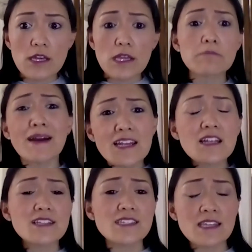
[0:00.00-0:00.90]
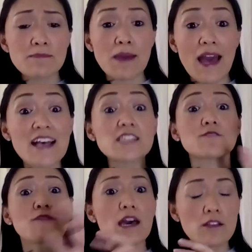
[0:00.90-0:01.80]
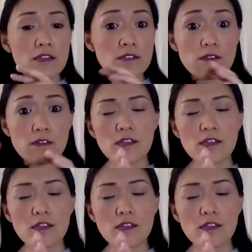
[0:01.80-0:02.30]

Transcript: it might not seem as violent.